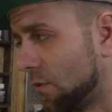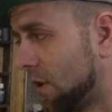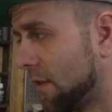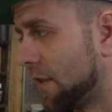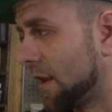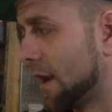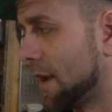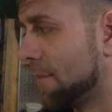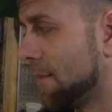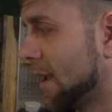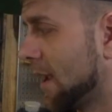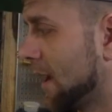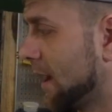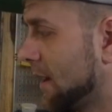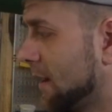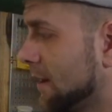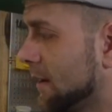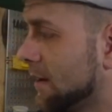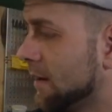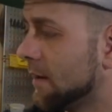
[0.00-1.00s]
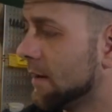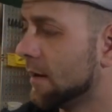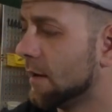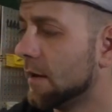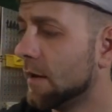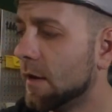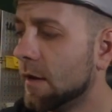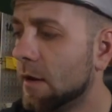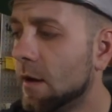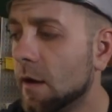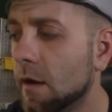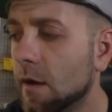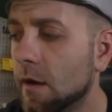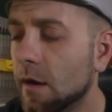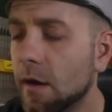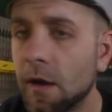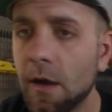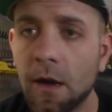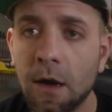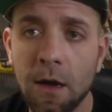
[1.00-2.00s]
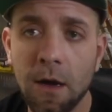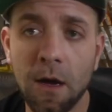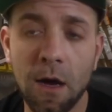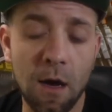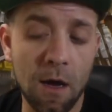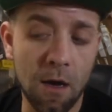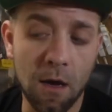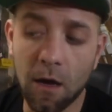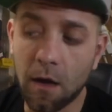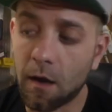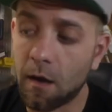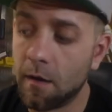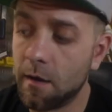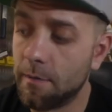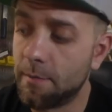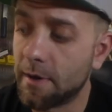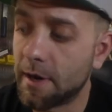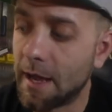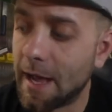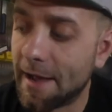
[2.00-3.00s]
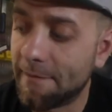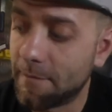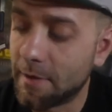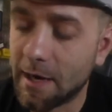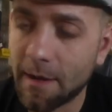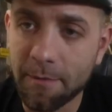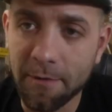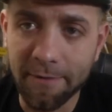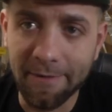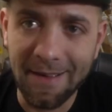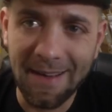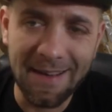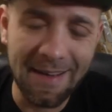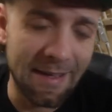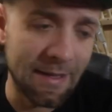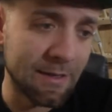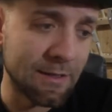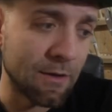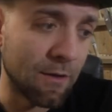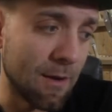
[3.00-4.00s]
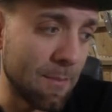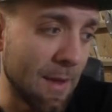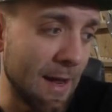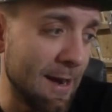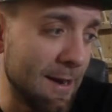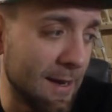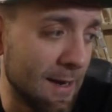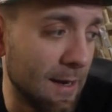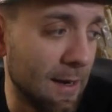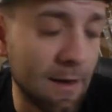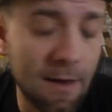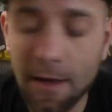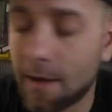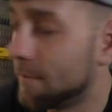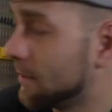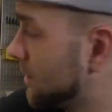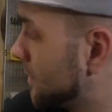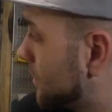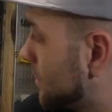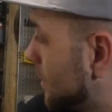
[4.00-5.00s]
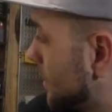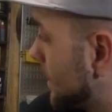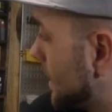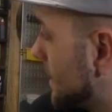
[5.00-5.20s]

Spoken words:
the one that I made, but I haven't been able to find it. So I made it. I'm gonna do a